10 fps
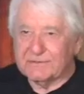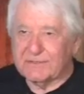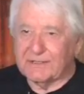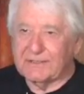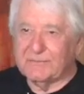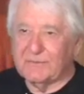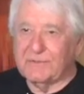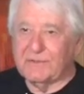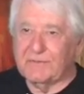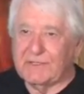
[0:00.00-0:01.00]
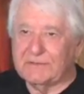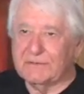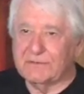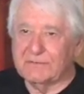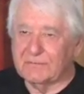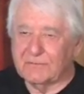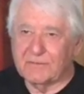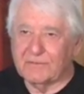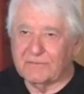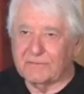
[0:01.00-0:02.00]
starting with the Greeks and
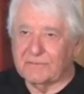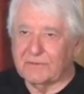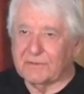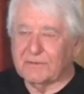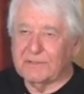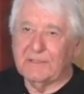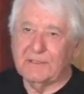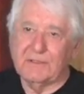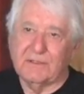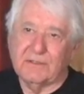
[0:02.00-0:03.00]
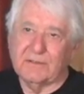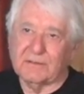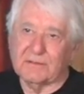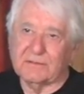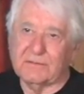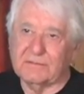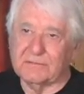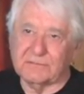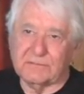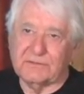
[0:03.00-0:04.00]
going through uh, uh,
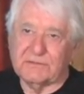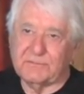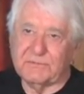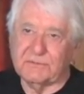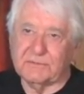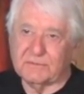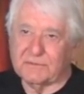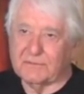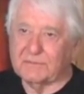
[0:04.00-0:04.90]
Egyptian,